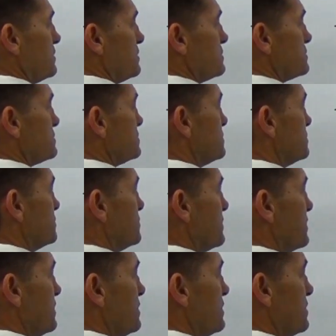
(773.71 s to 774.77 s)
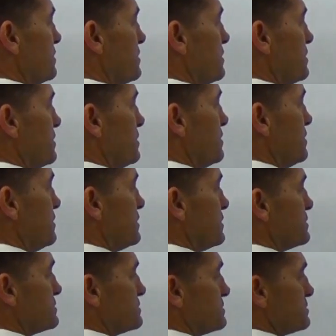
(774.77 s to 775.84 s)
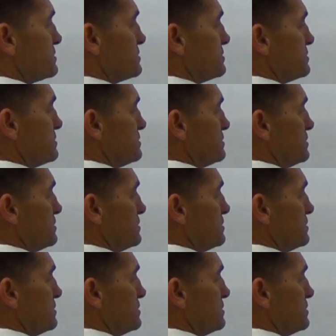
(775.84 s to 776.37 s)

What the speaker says: So we'll get x